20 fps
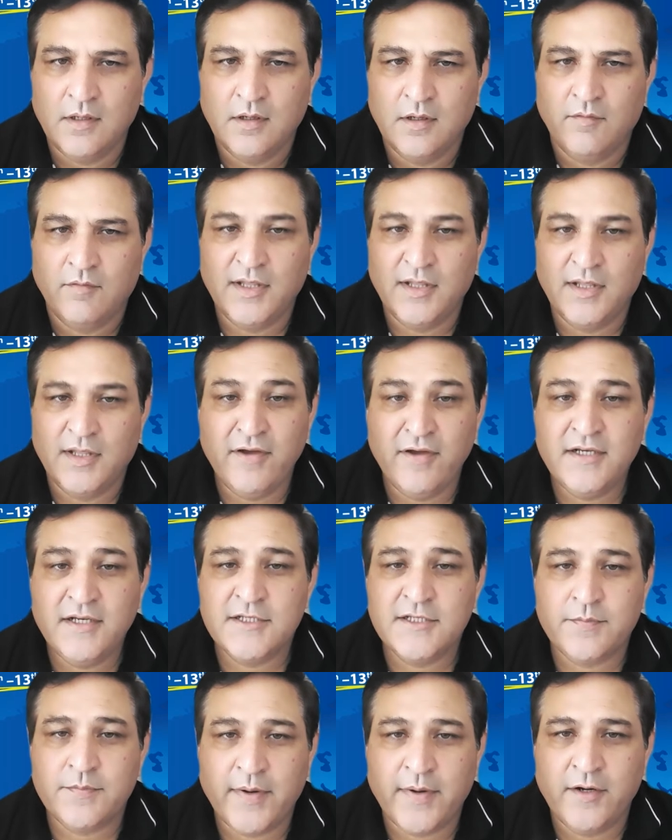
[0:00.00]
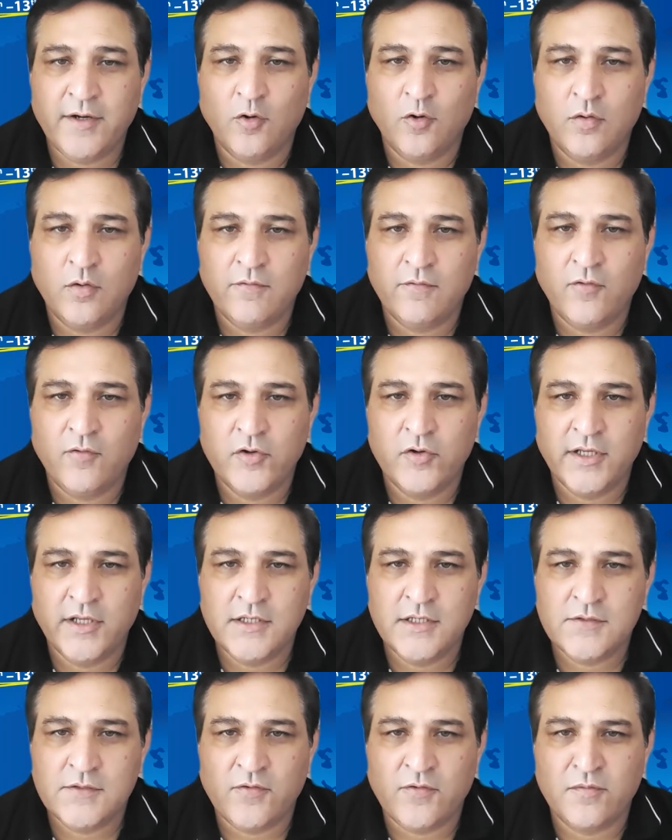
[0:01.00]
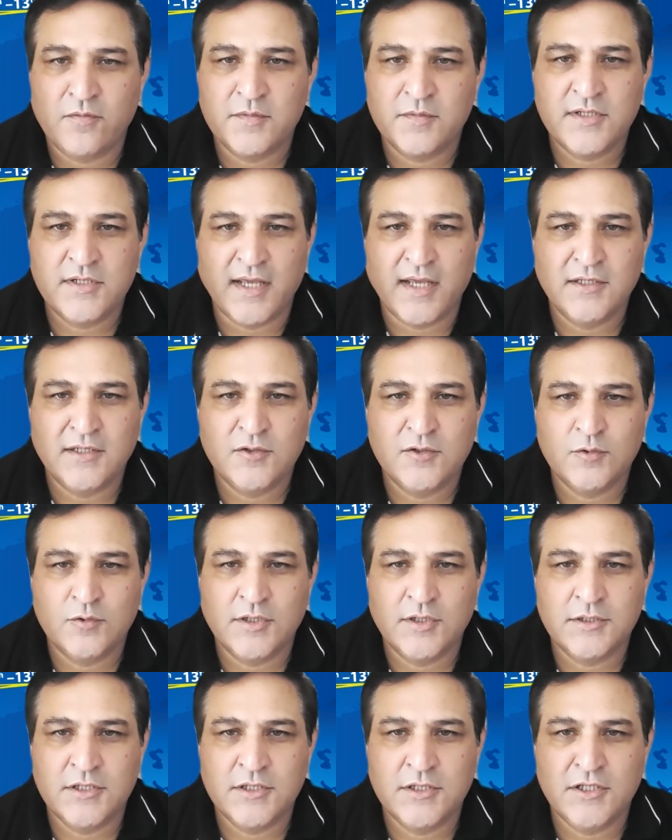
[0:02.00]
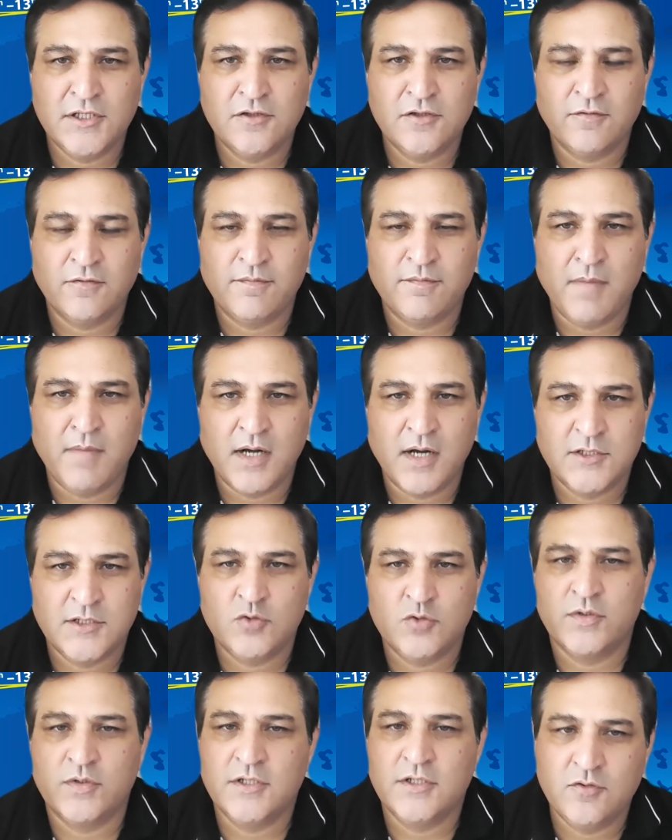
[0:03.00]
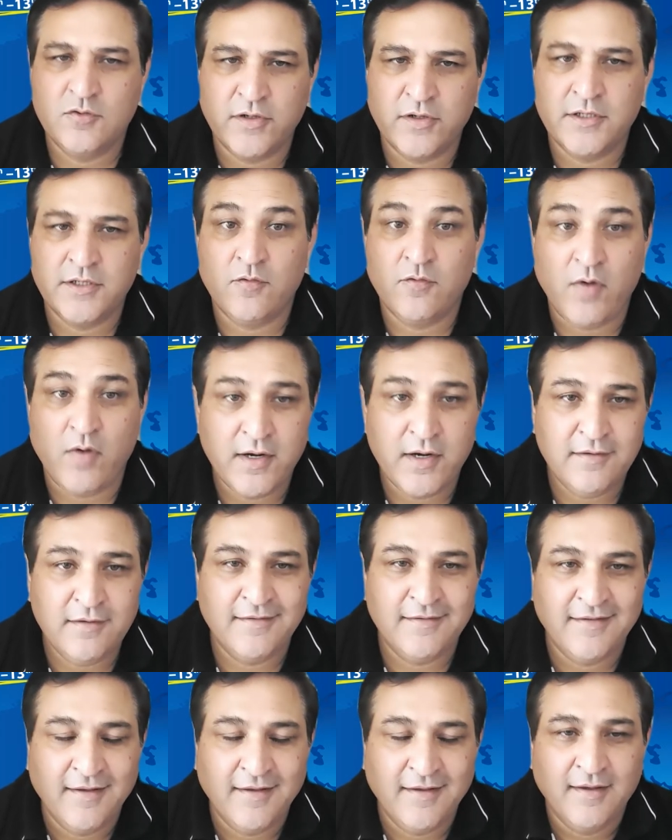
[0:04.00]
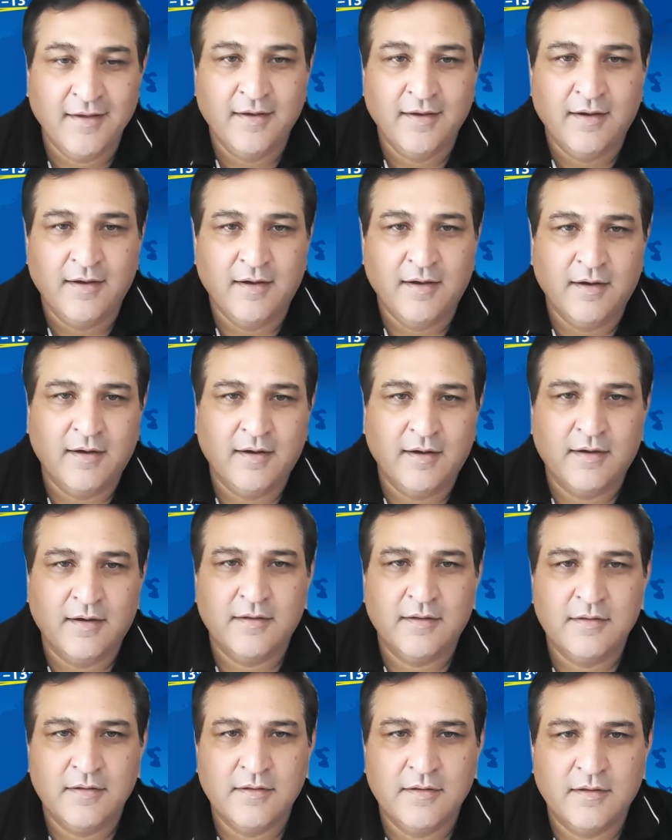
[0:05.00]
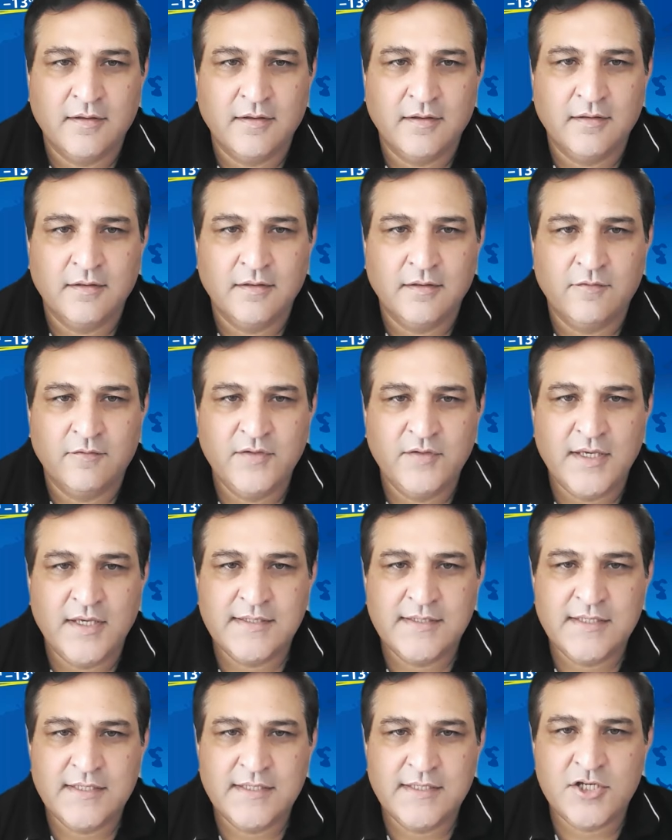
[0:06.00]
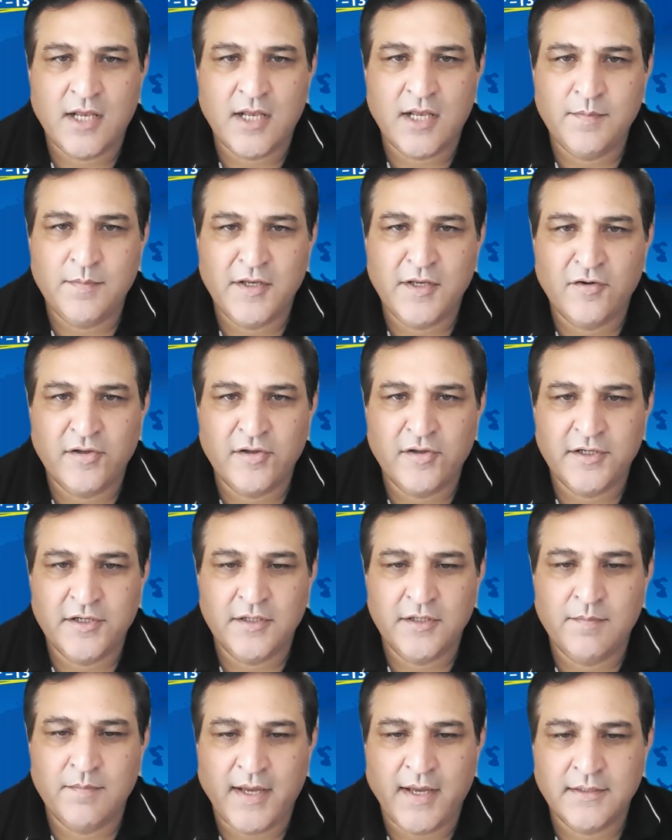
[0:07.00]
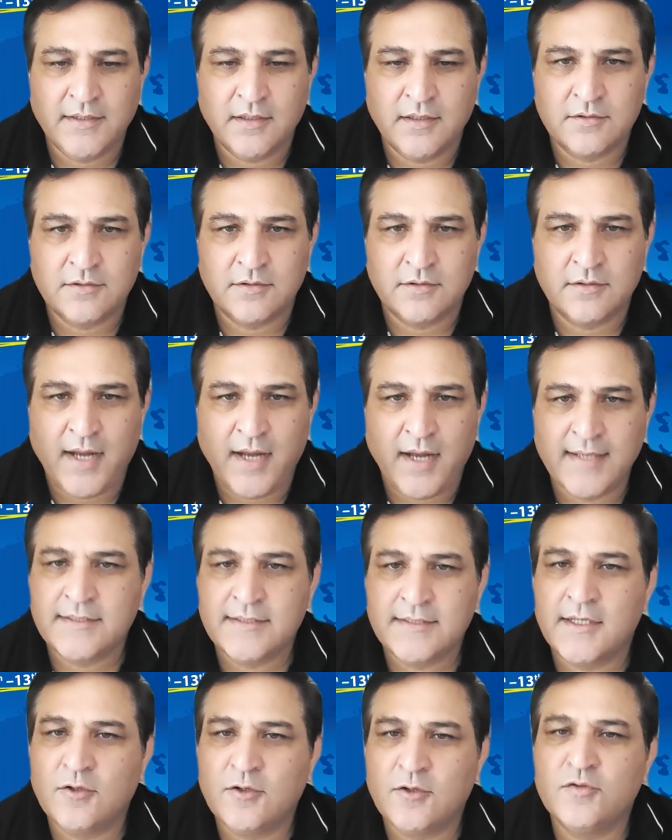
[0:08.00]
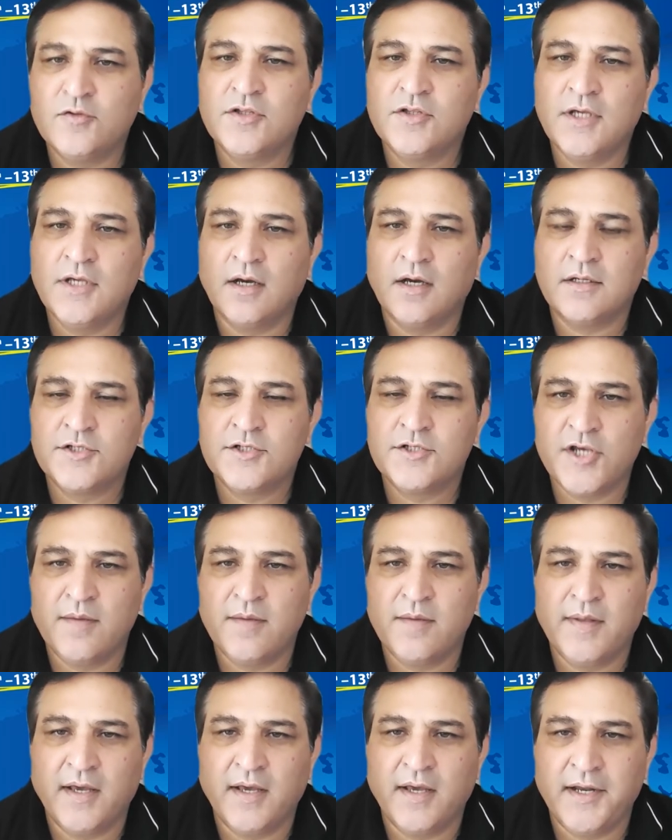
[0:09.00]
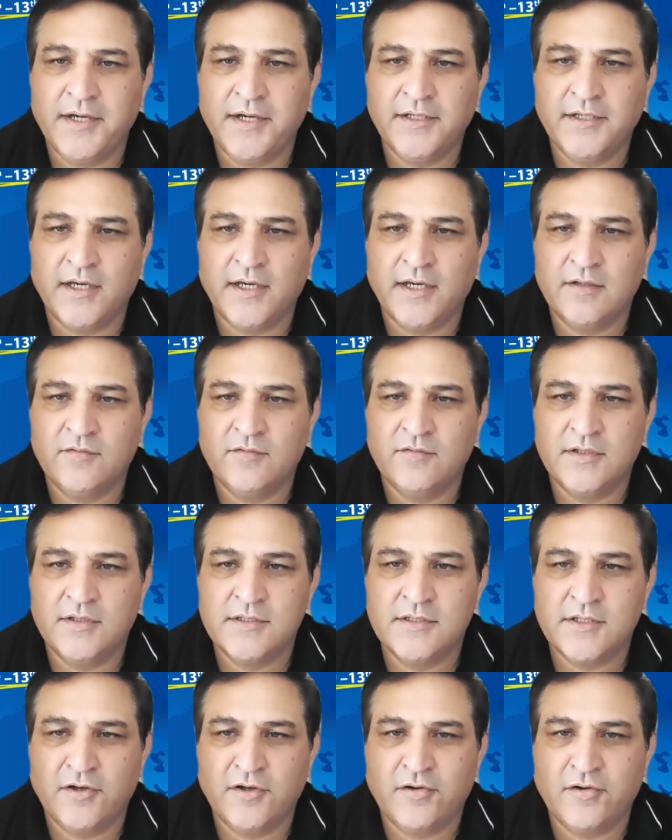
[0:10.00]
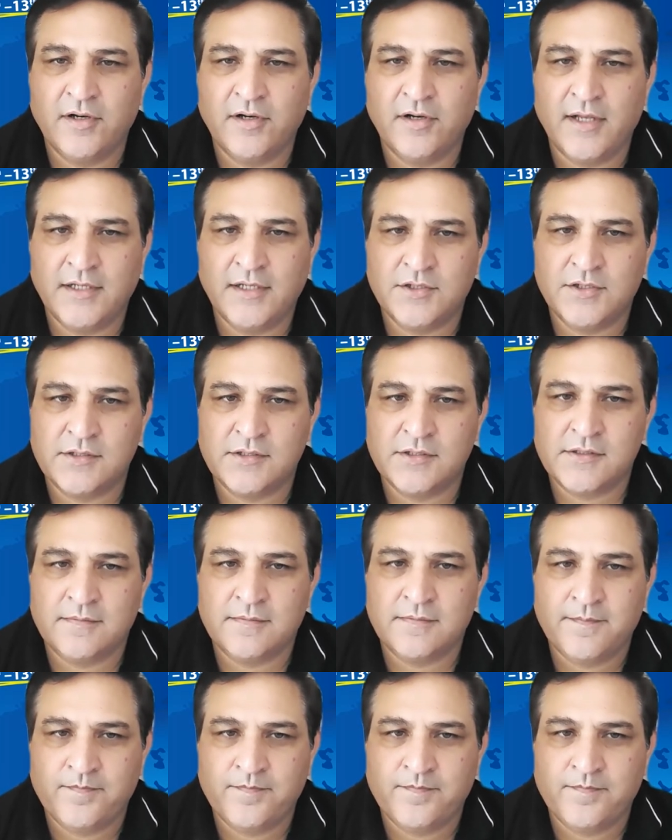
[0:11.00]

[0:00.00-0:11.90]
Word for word: Well, the event is spread over four days from 10 to 13th of March 2021. Uh, the VAC shall be inaugurated by Dr. S.A. Khuntia, Chairman IRDI, with his inaugural address.